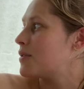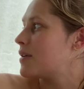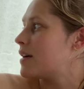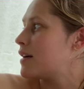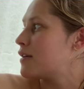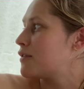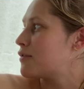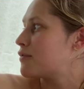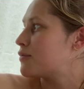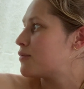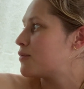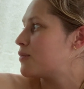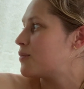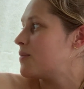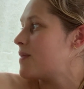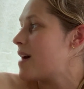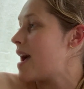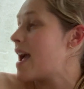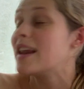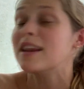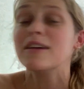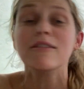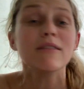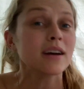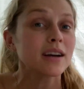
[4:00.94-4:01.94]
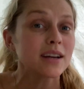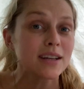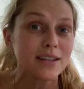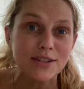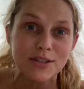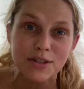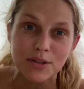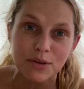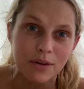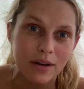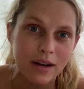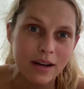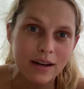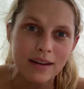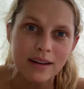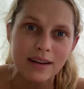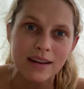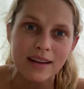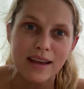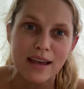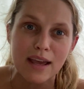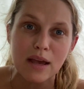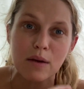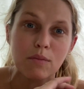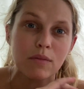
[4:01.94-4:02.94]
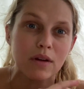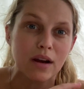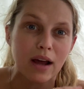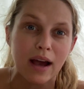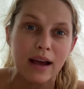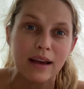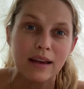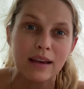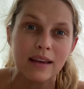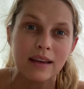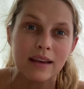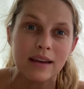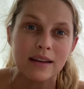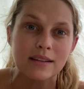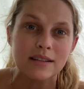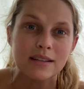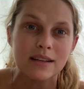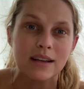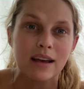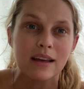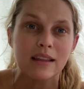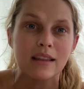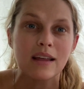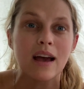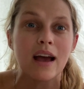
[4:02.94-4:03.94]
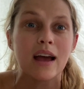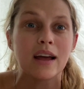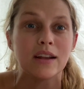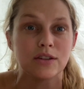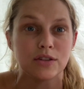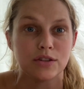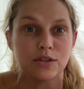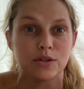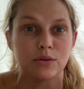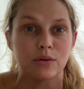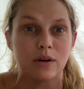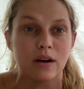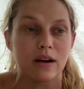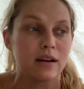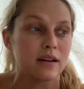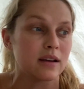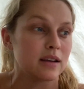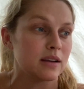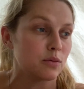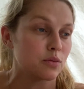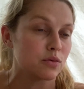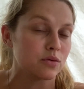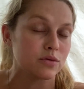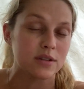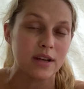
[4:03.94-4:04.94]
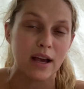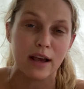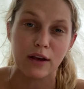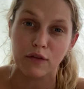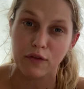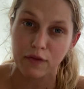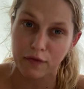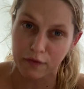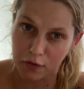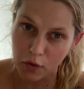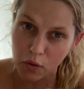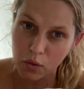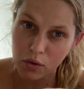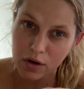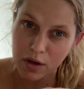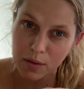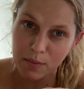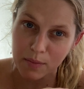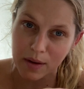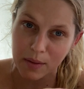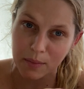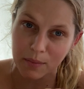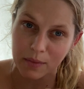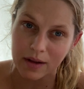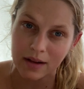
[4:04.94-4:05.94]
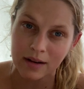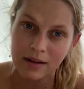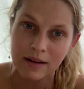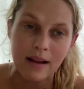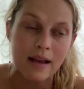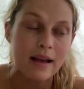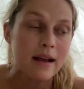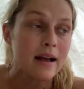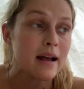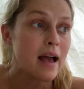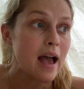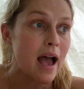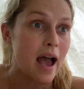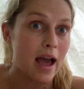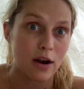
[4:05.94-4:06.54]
anyone can do it, him and I can get together and do it. It will take full commitment.